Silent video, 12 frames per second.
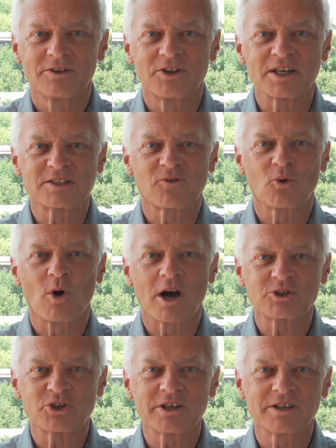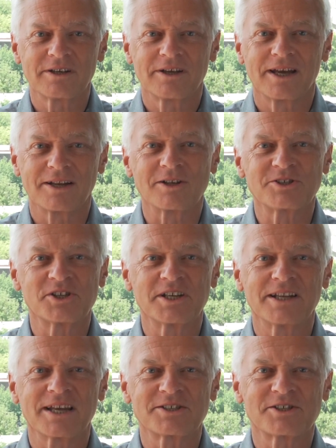Thanks for watching, and I'll see
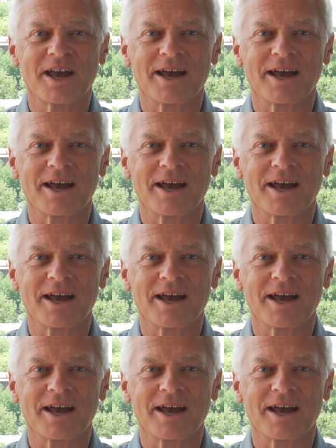you next